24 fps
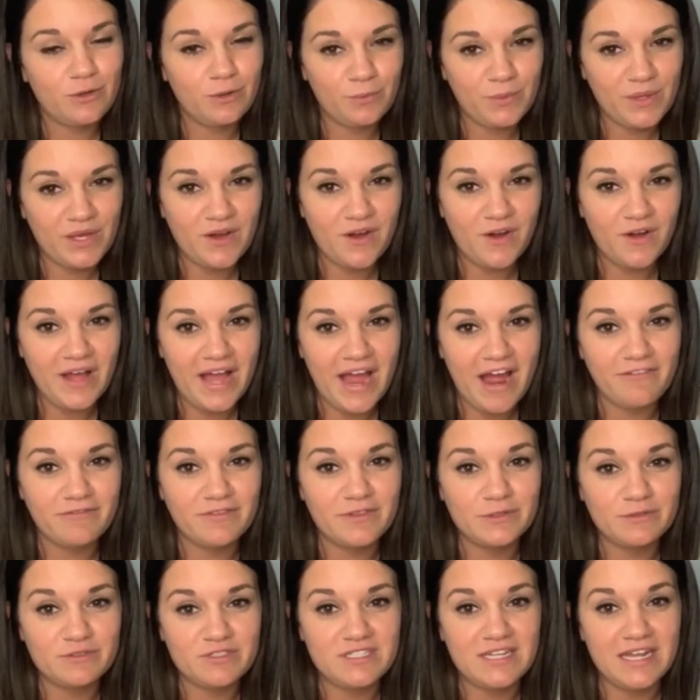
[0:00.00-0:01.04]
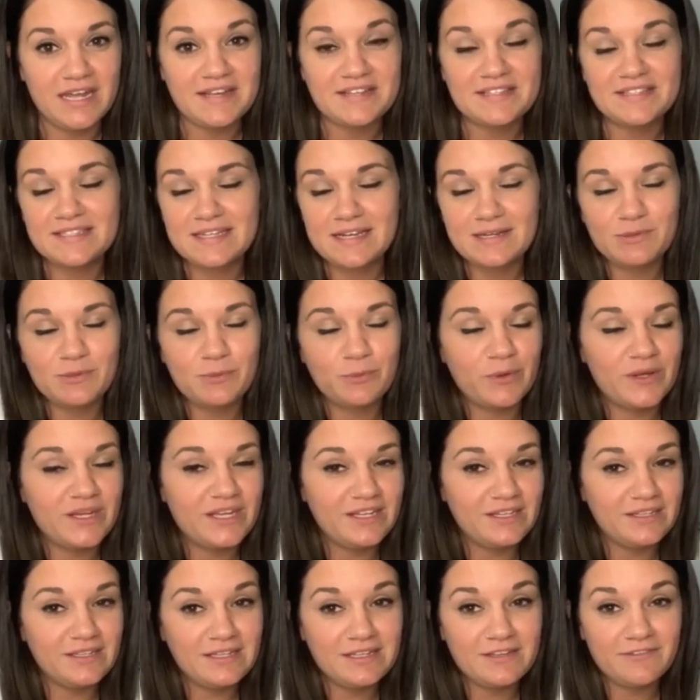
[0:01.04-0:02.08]
and we all have those days.
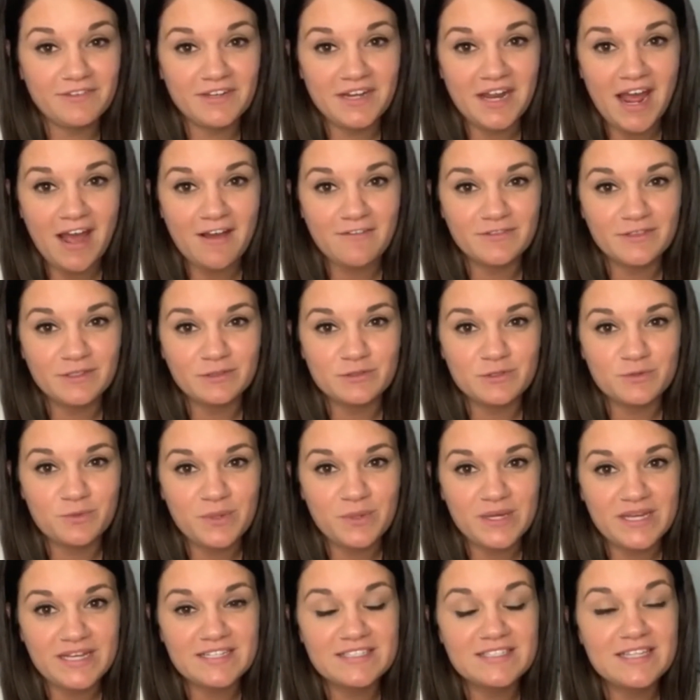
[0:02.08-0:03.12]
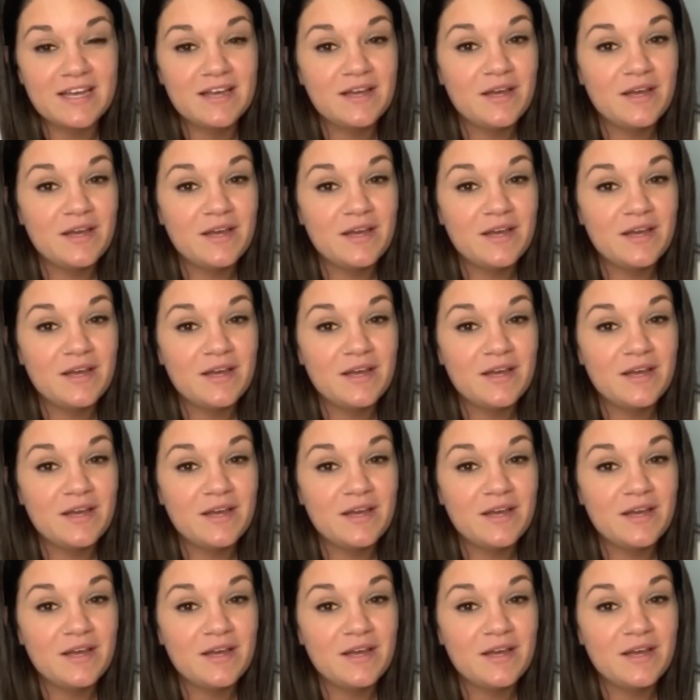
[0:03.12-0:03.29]
We even have those weeks.